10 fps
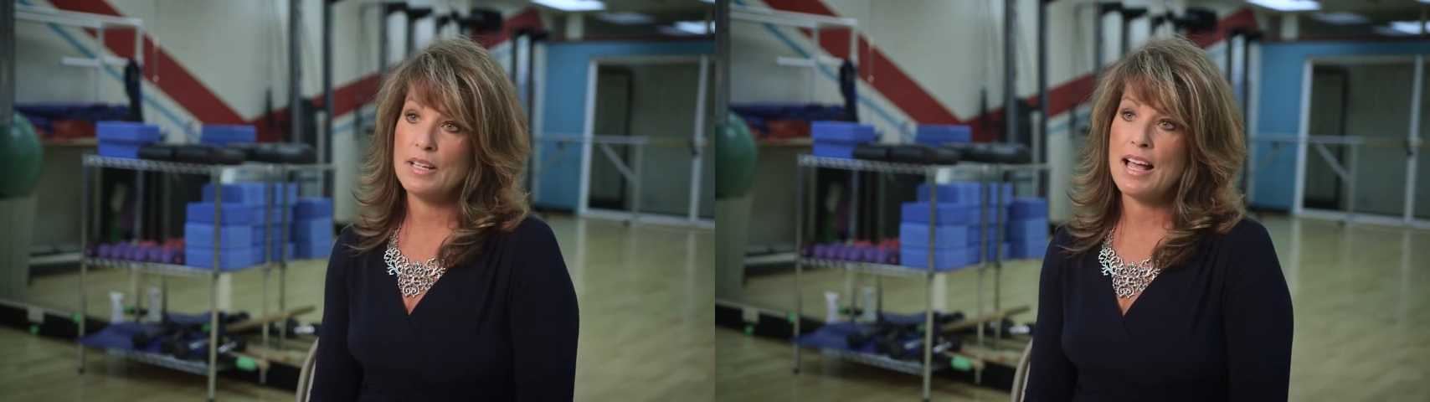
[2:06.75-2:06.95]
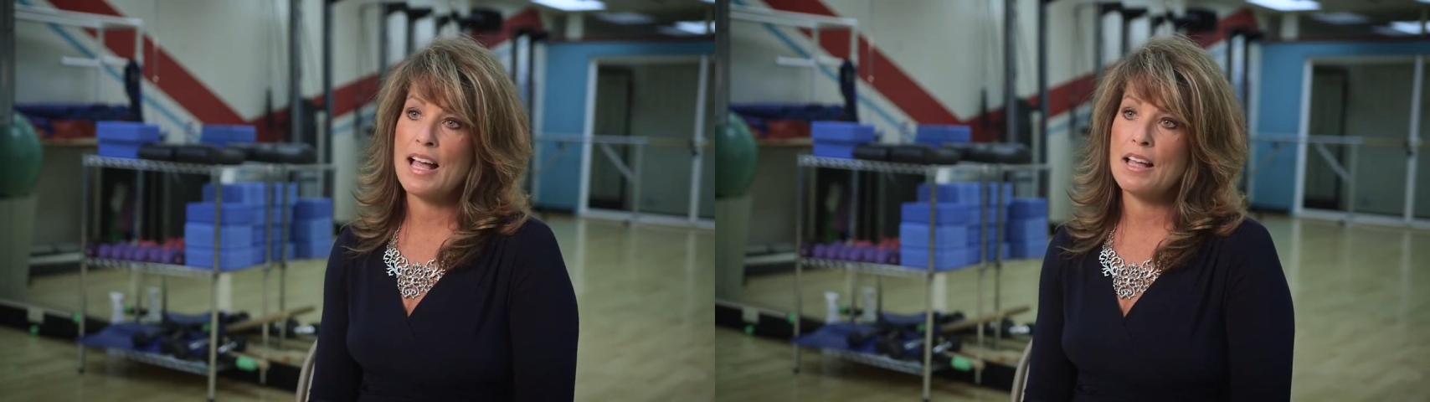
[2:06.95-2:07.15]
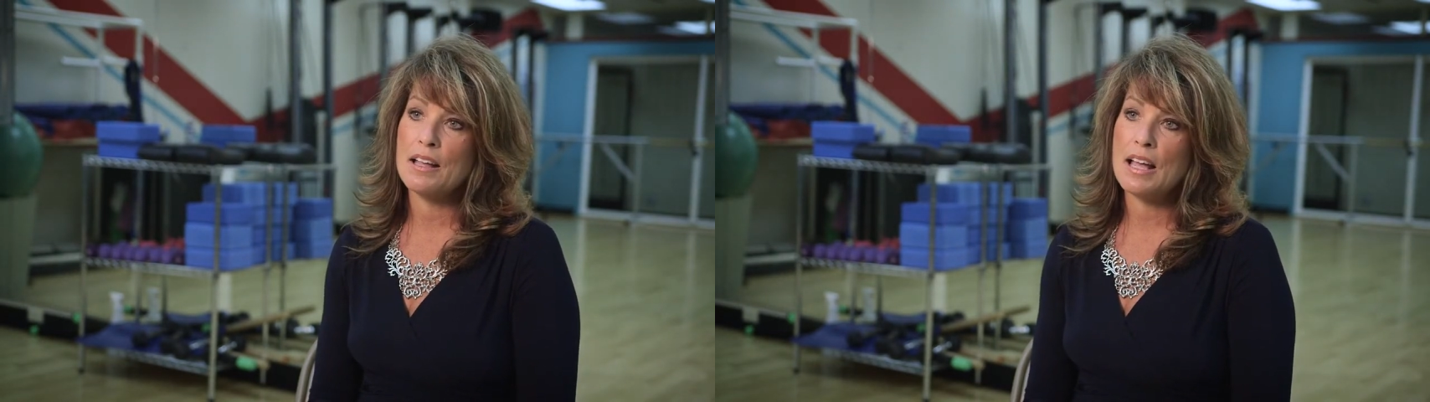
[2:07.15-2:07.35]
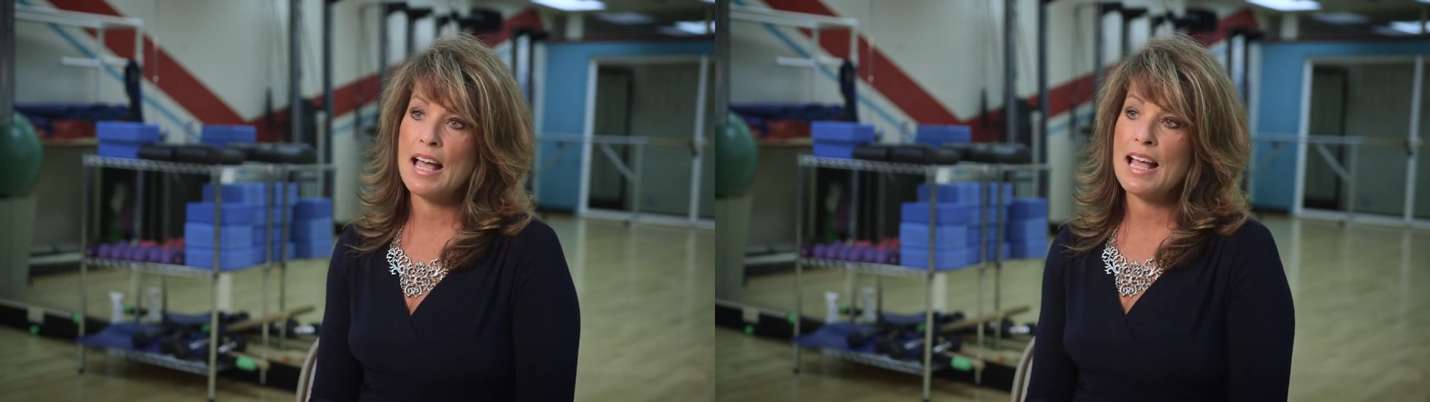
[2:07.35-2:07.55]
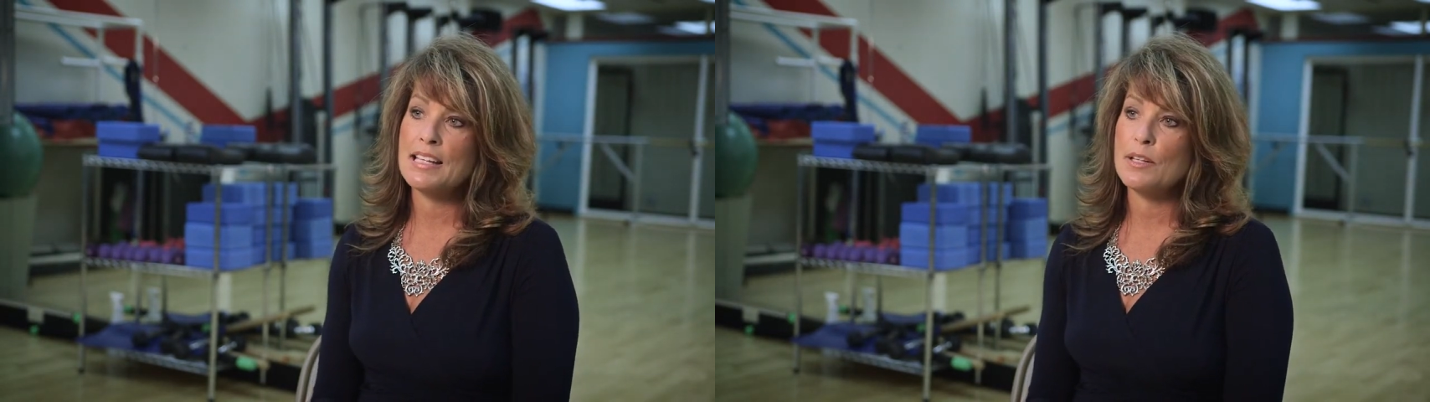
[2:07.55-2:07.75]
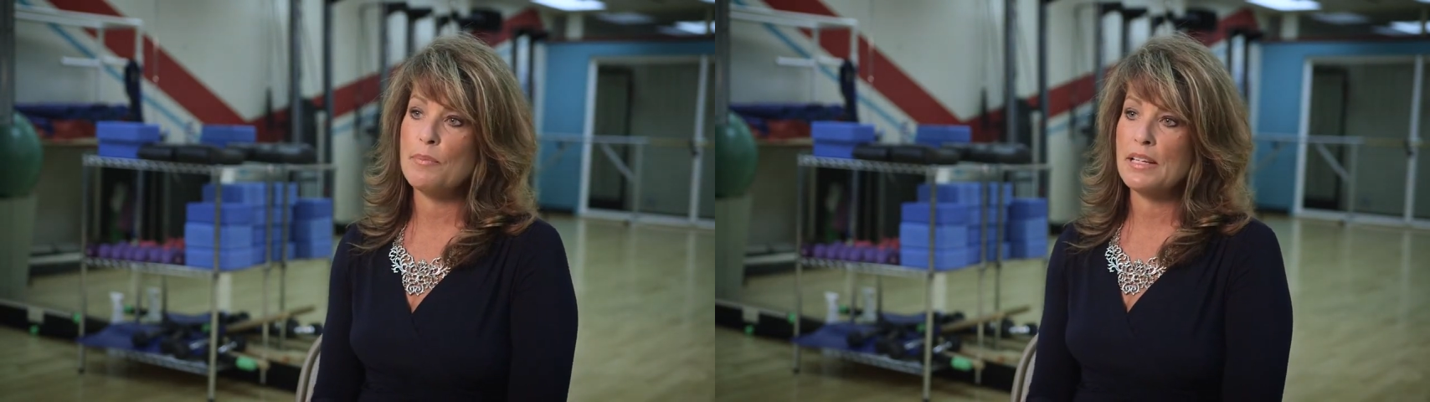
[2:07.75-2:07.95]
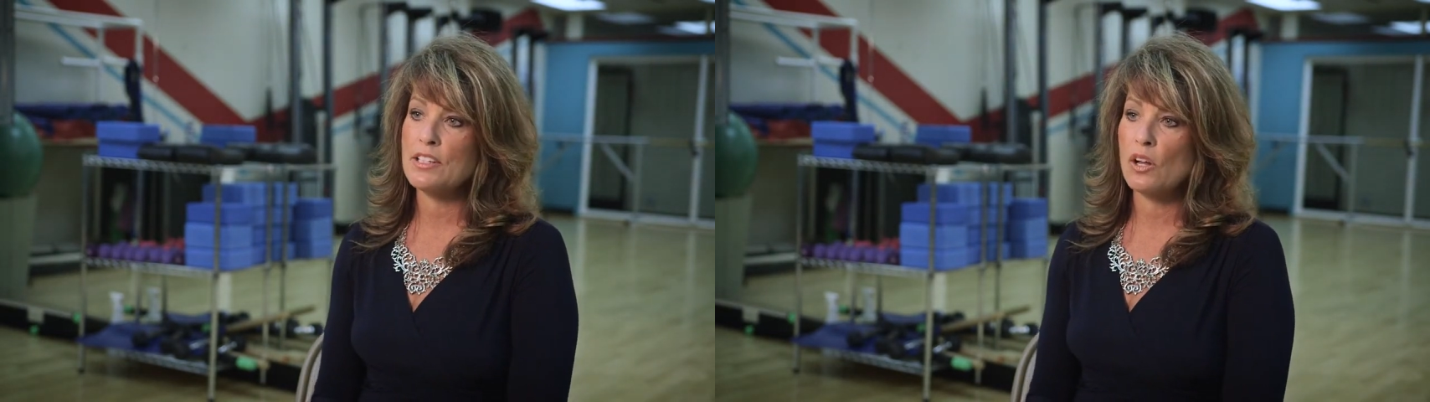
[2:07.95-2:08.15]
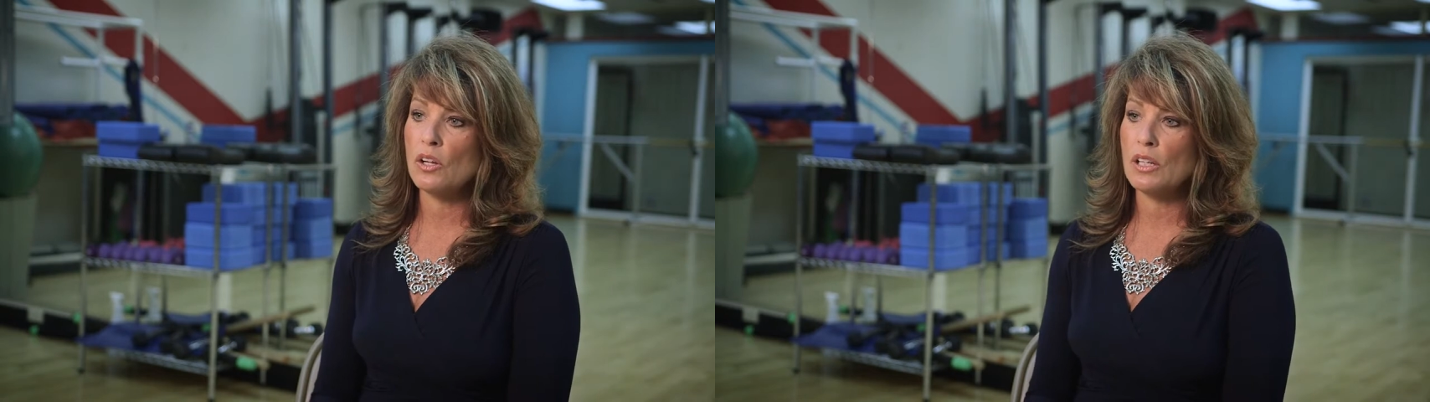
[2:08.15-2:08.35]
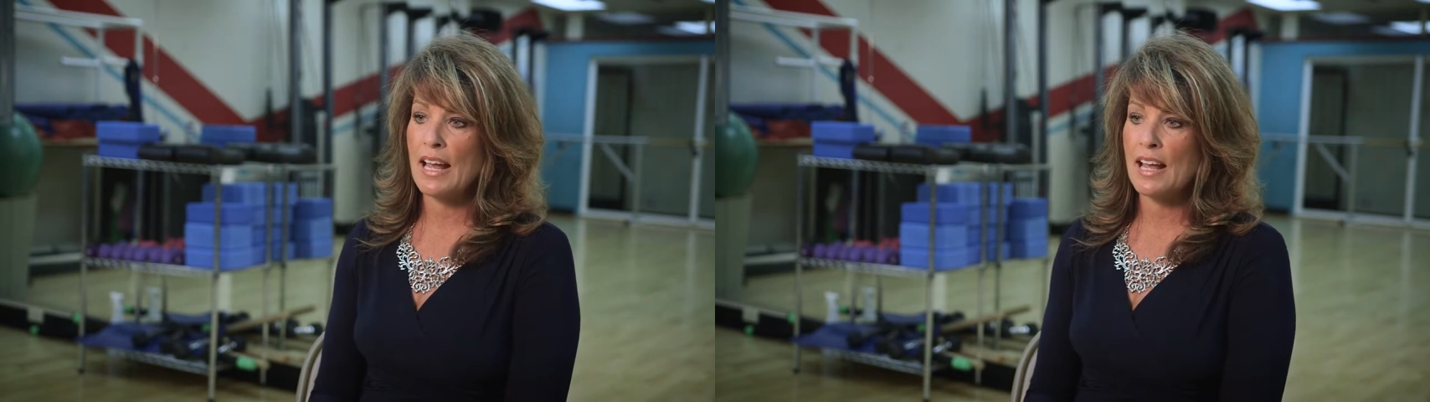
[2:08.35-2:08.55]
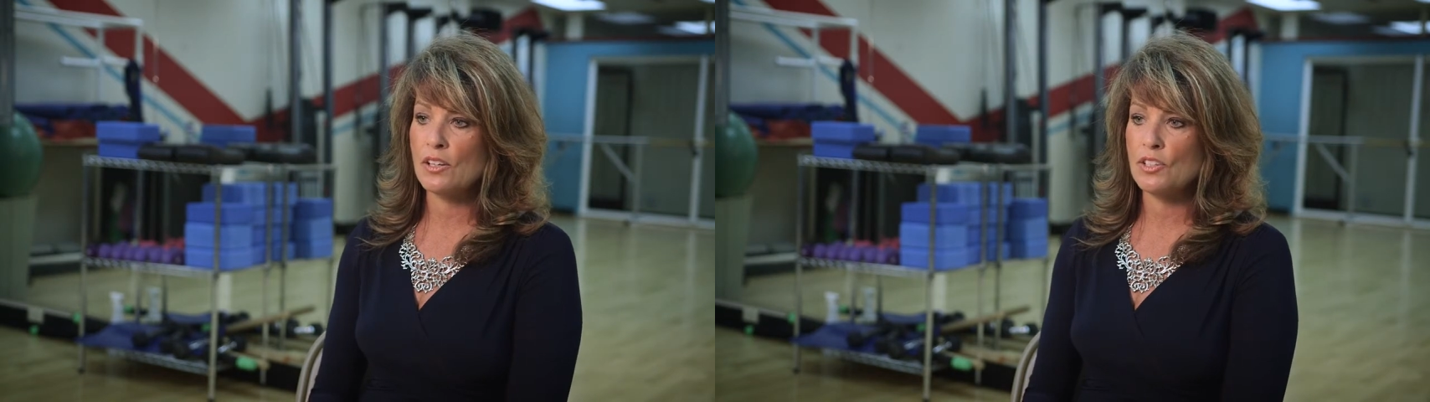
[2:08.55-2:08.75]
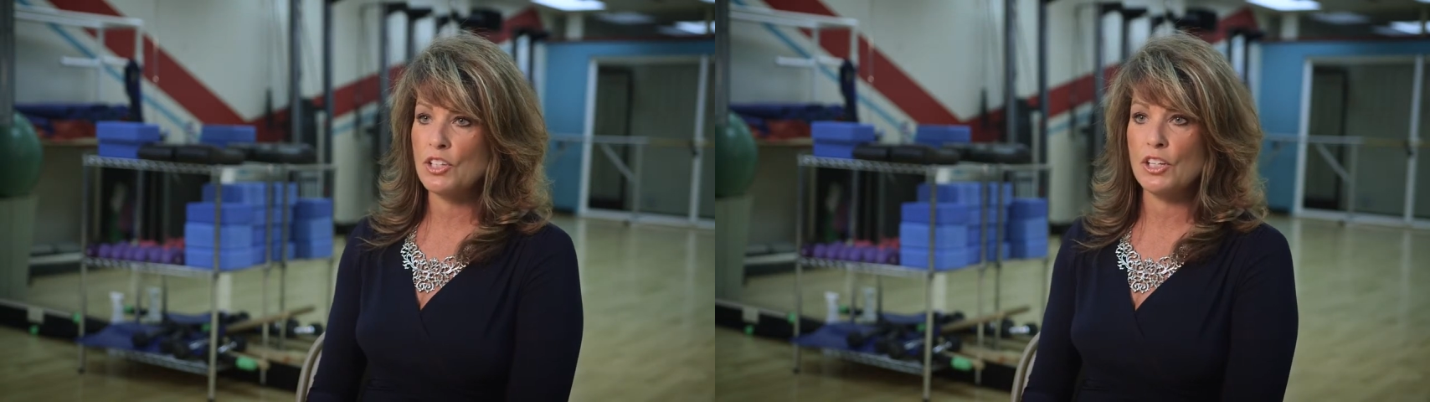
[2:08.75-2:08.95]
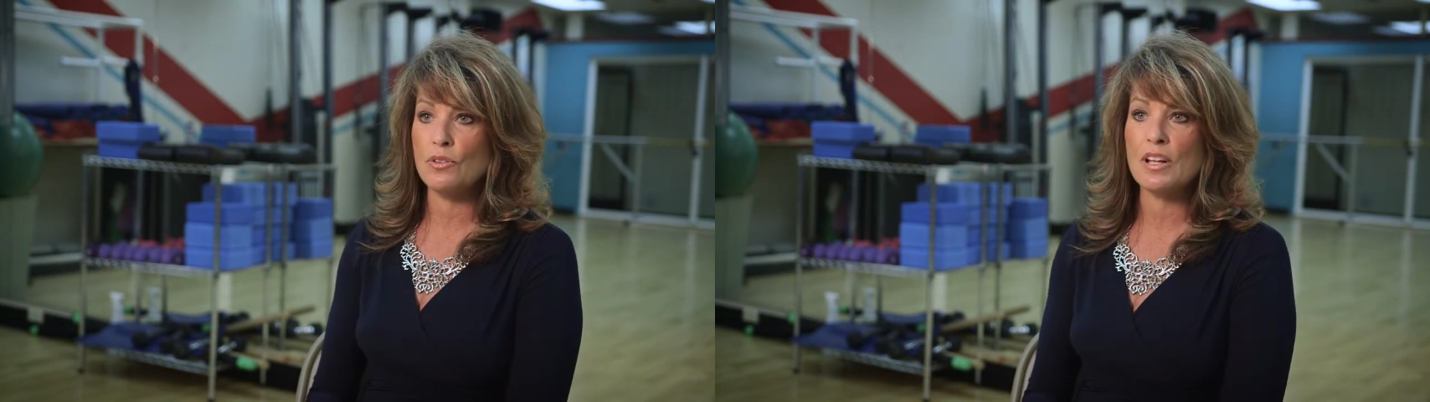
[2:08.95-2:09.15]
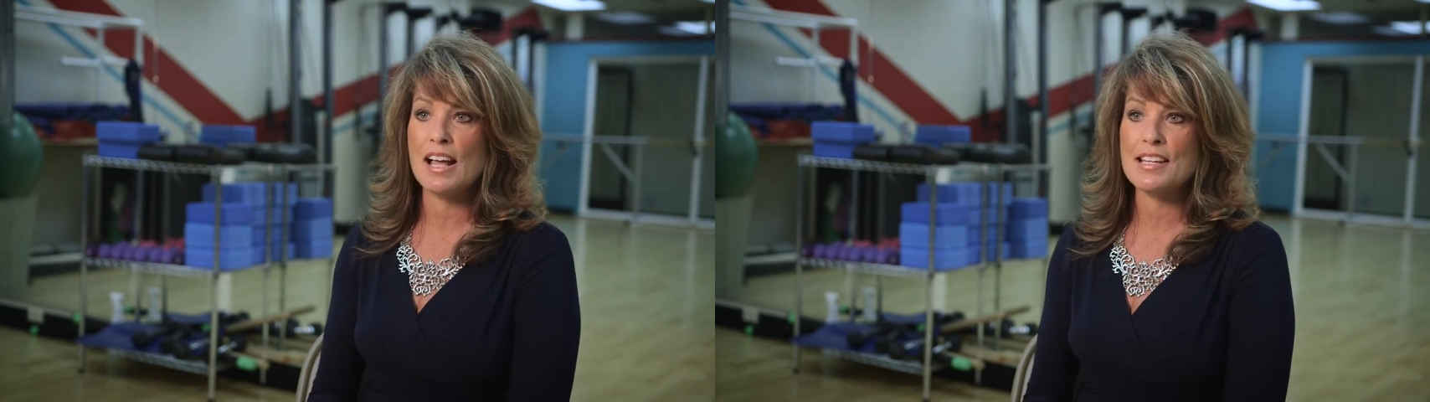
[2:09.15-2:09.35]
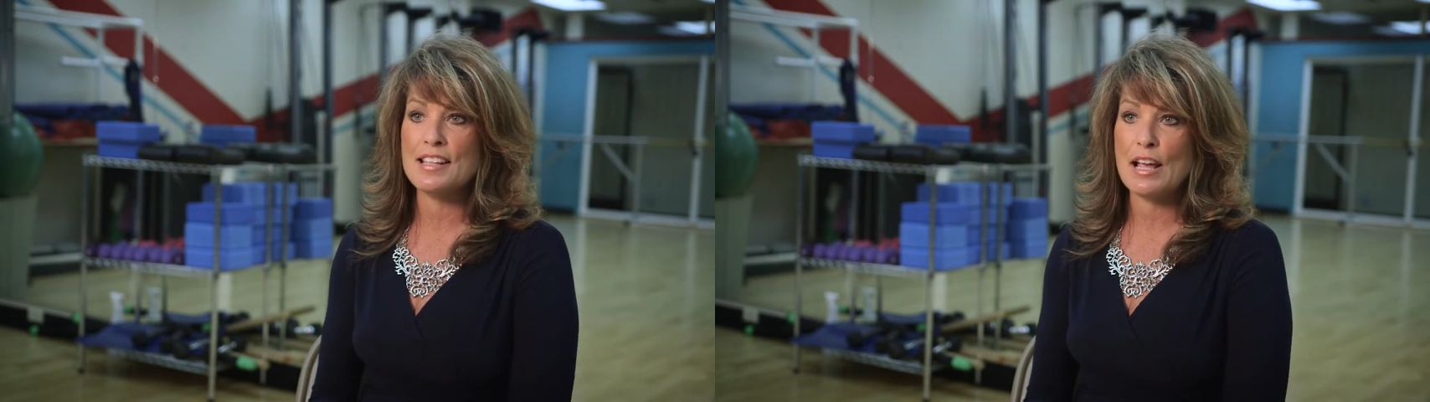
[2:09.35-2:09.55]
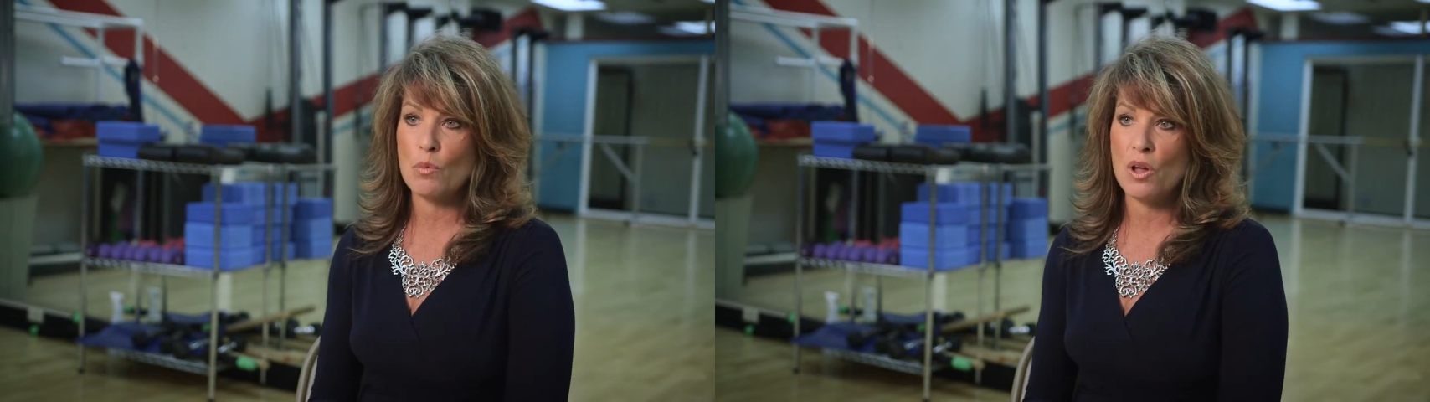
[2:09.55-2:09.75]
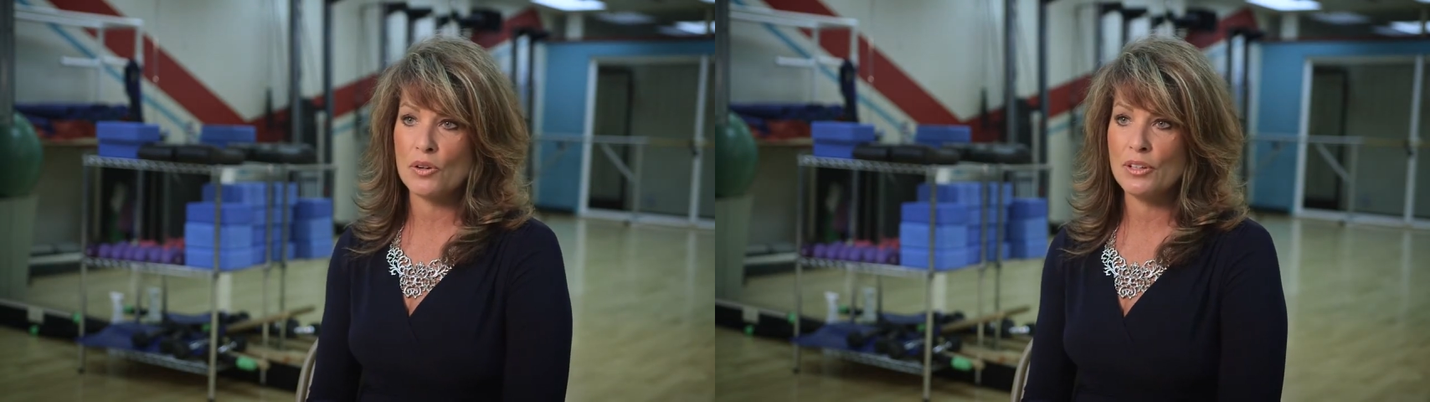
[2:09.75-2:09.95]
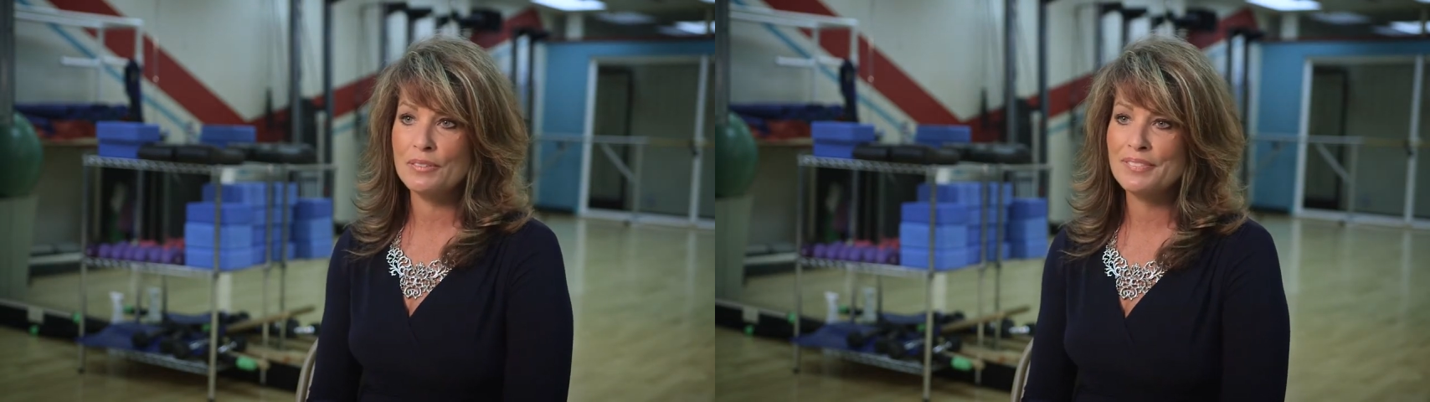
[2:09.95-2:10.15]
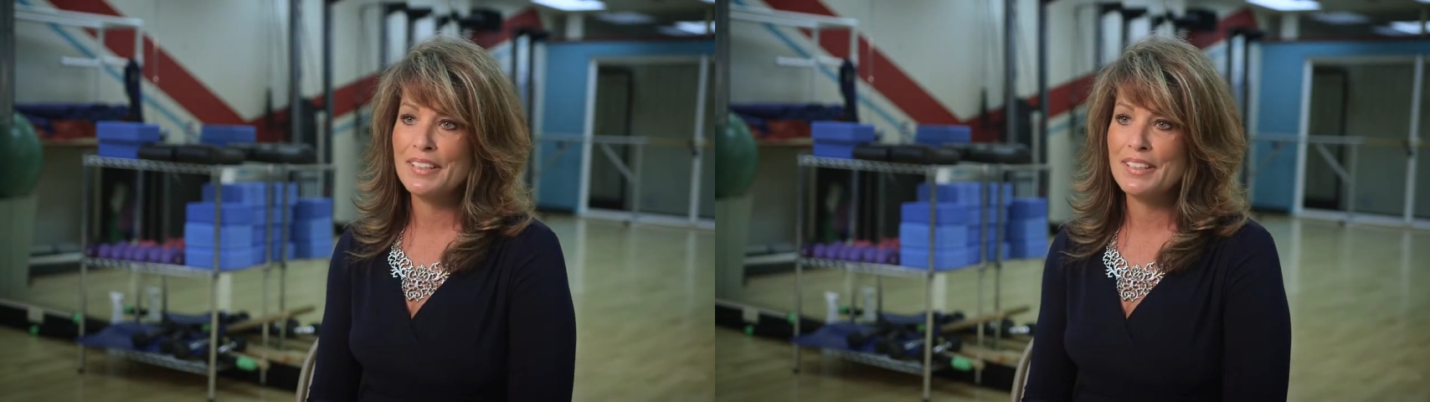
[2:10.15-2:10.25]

I, I had to be taught how to utilize that walker